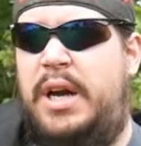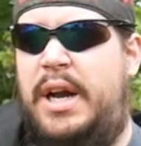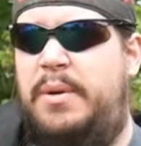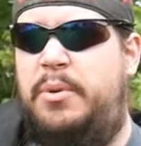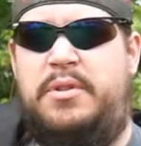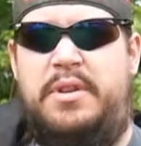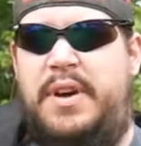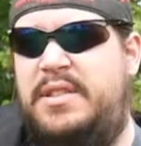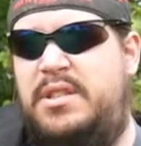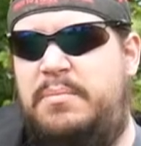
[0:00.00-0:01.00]
I wouldn't
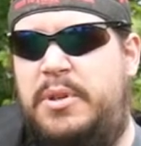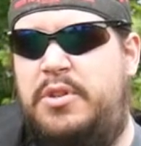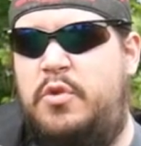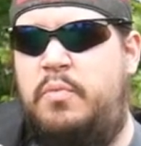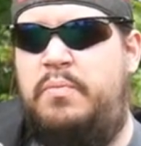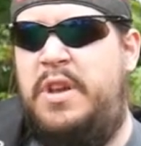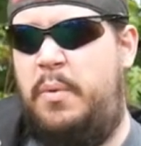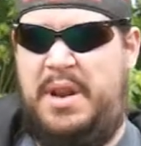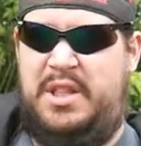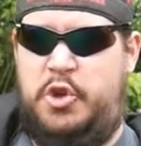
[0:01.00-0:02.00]
advise it, but you
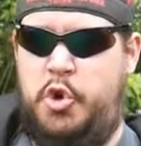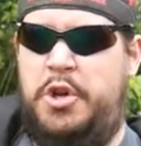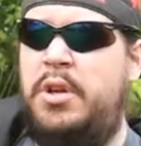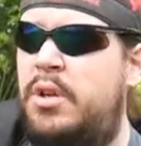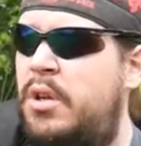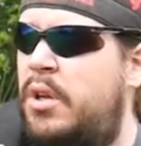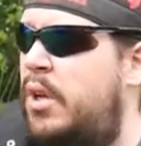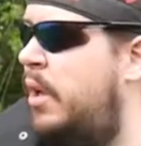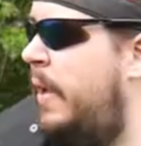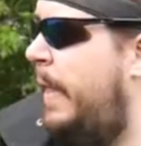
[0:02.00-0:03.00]
theoretically could.
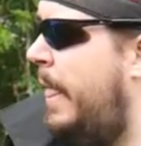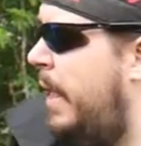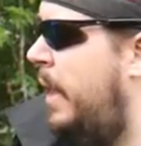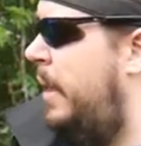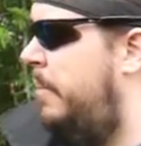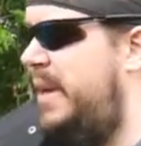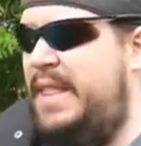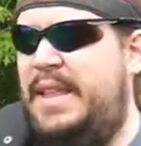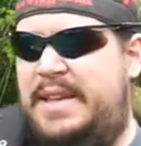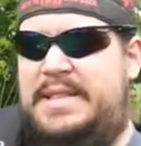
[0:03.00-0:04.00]
But
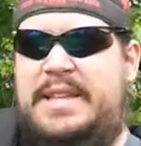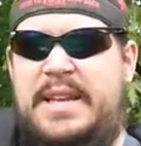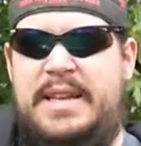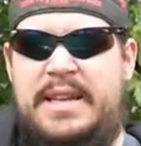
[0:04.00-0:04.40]
this